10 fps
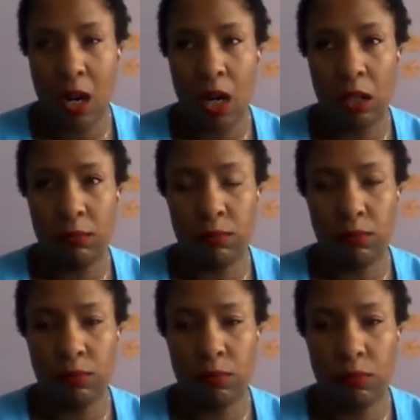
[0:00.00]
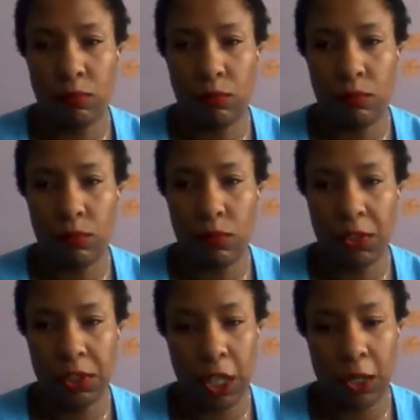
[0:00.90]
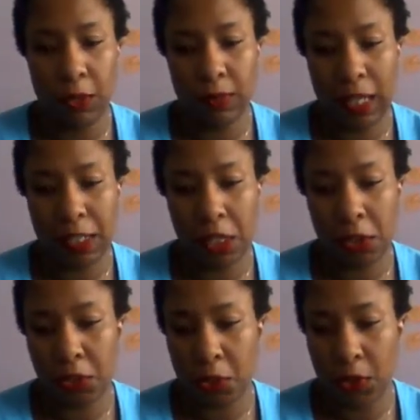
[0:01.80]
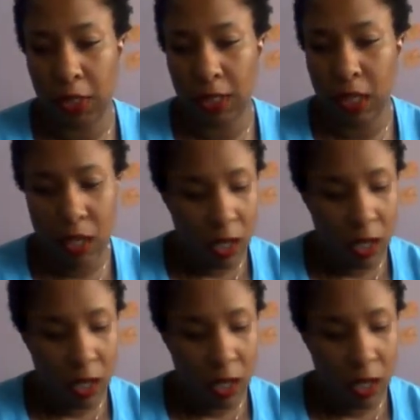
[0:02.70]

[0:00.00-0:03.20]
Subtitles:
Um, so that's also good.